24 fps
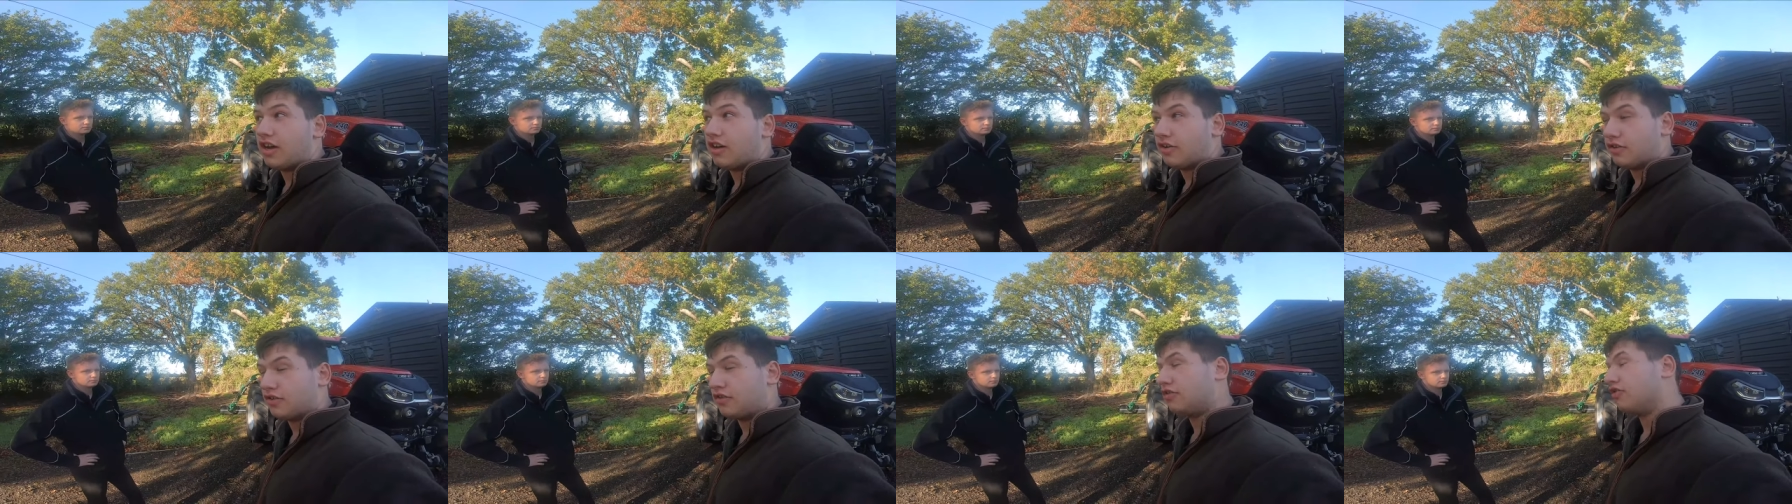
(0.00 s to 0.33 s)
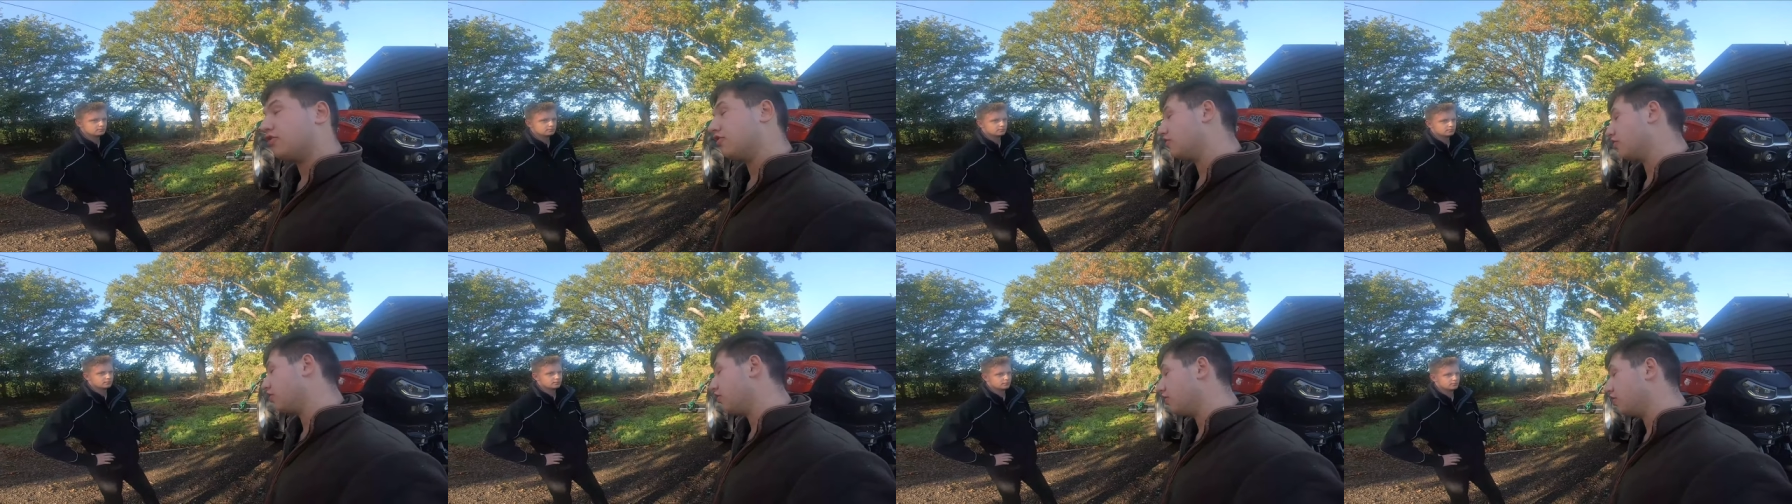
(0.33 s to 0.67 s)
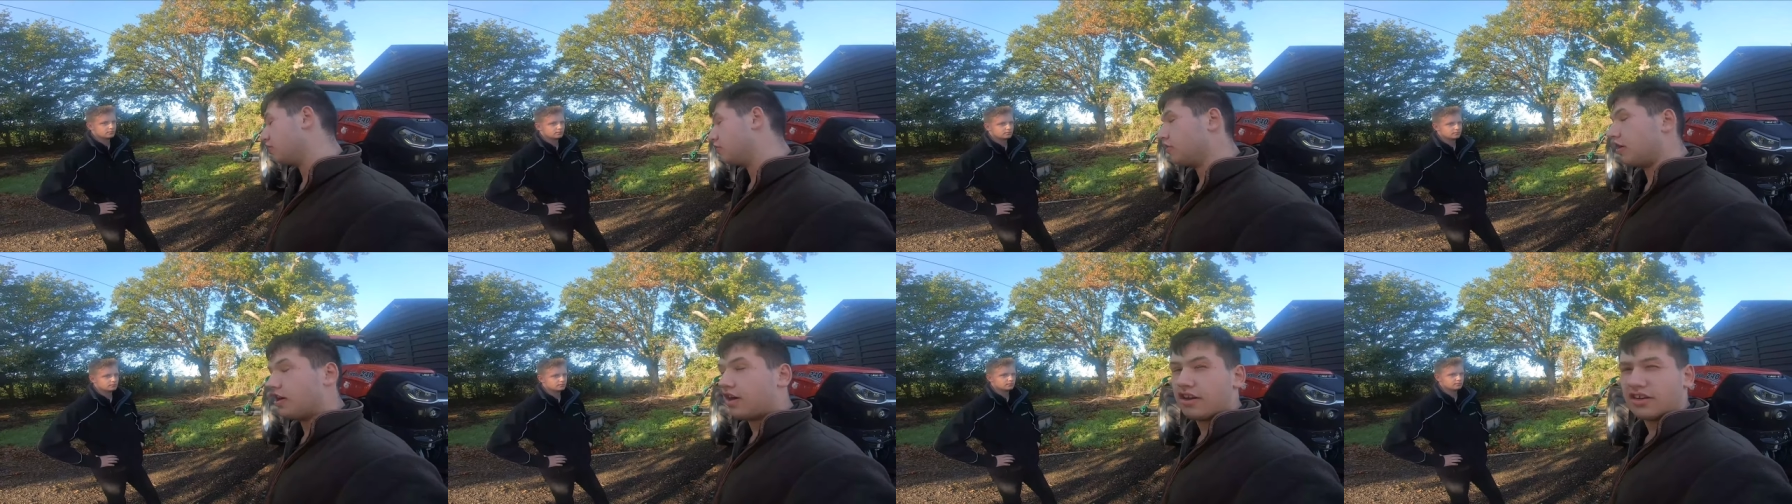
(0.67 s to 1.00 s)
or, or
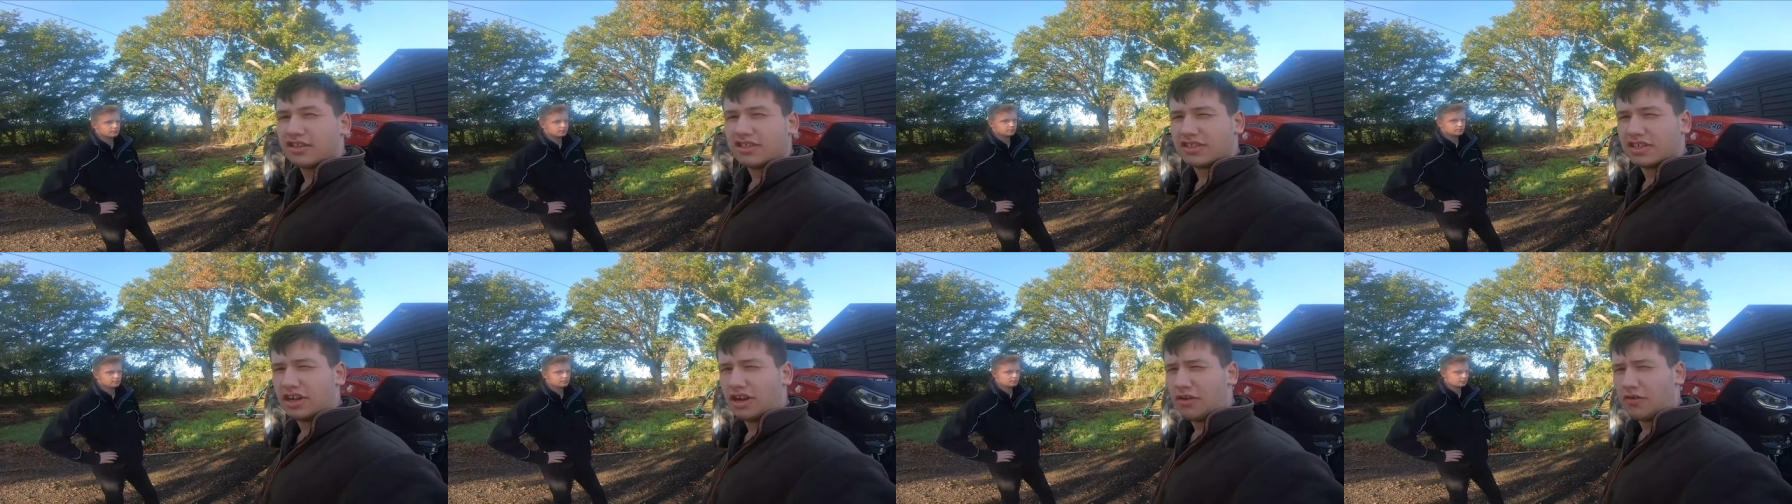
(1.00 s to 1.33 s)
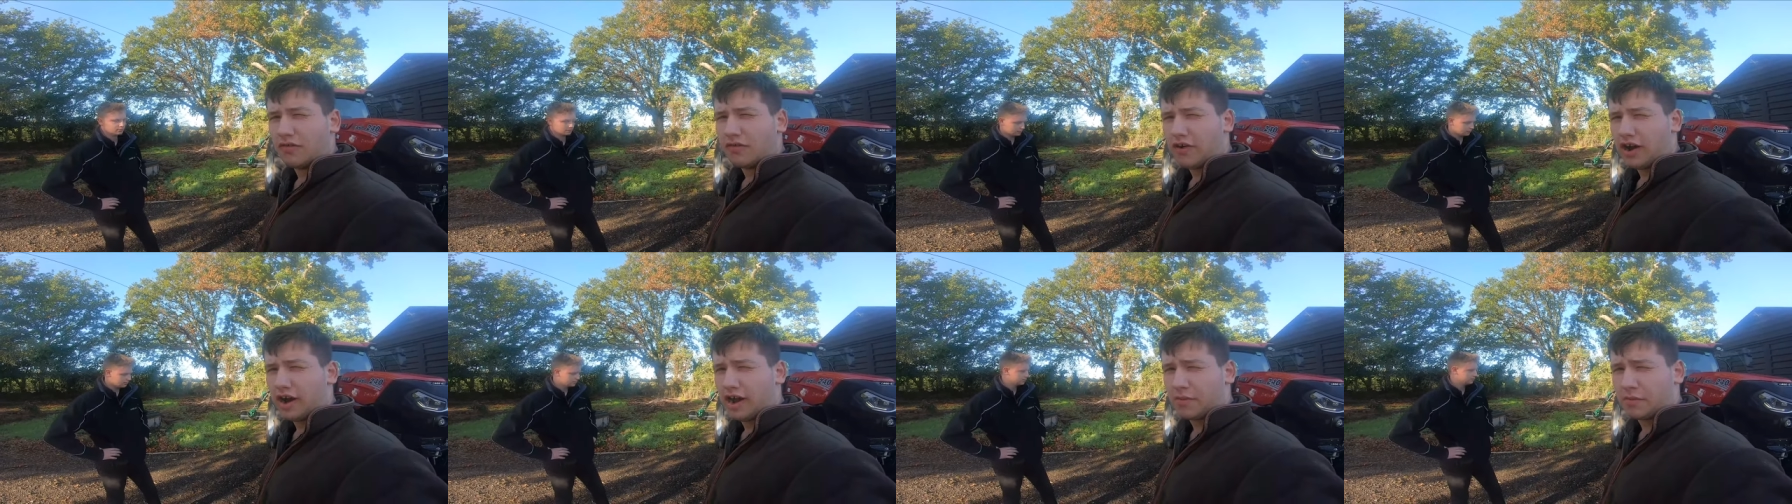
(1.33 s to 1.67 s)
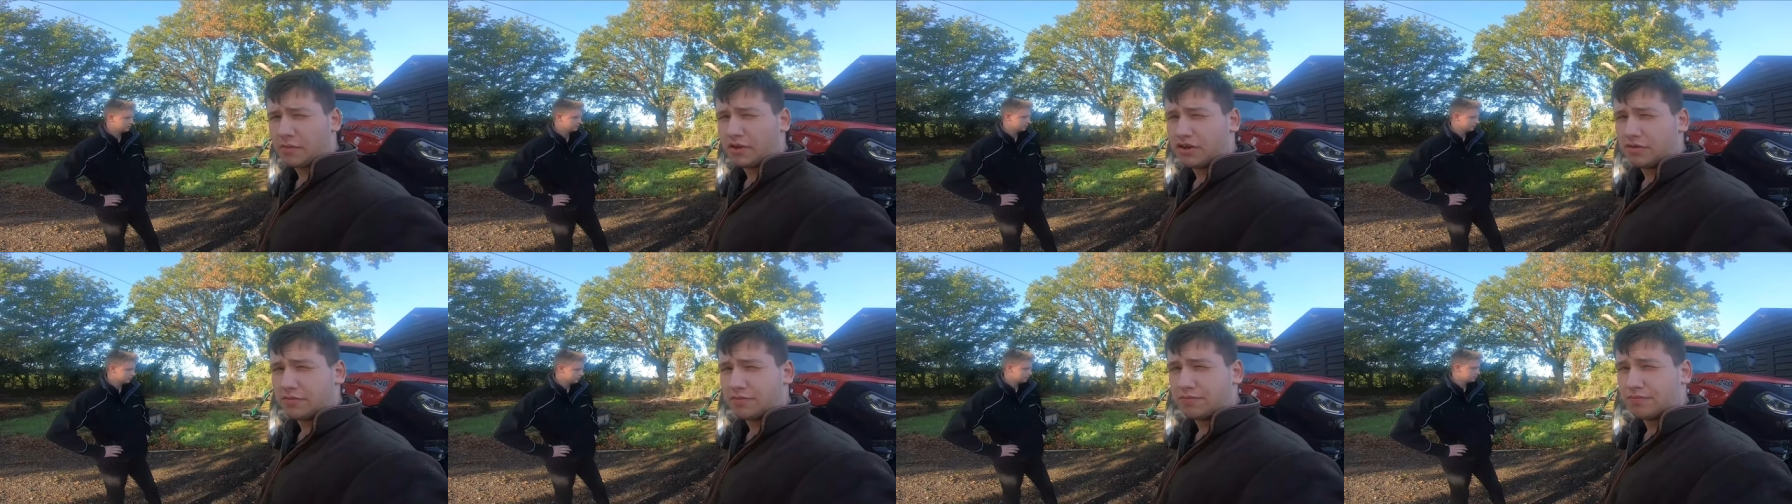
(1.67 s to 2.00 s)
Google Ernest Doe
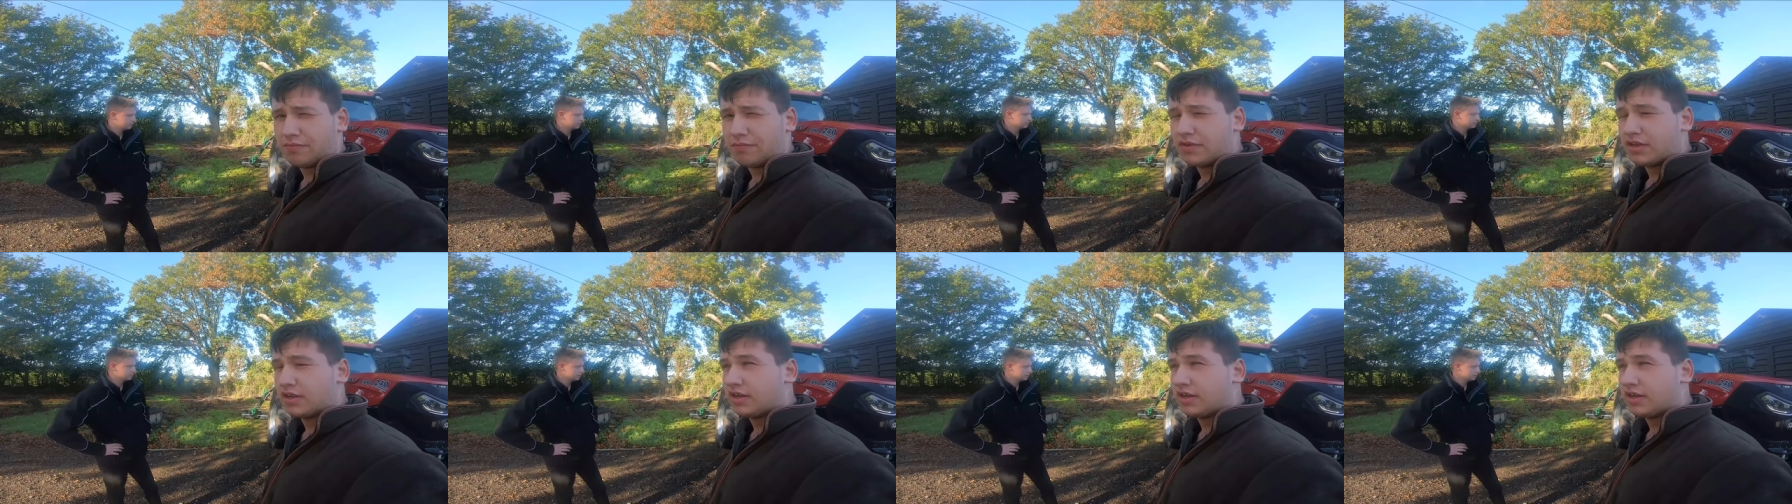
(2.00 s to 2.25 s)
Framlingham